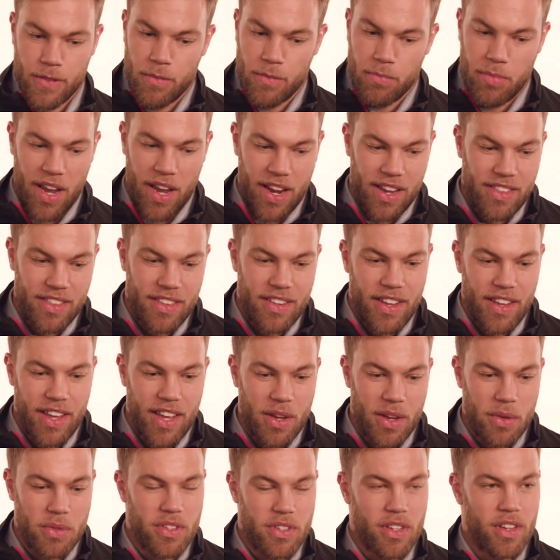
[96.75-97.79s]
Back in the day,
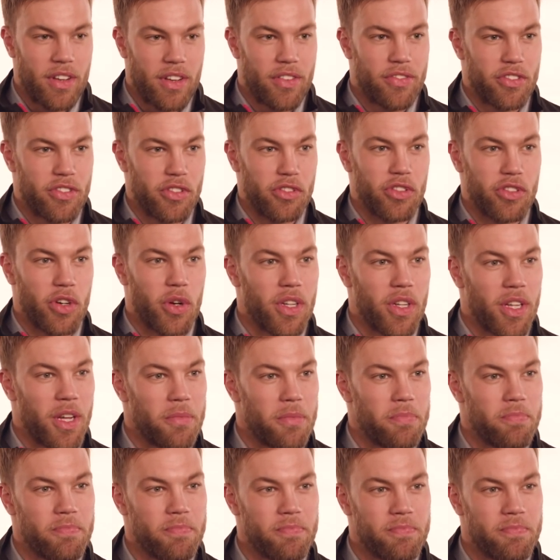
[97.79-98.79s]
it was a fruit roll-up.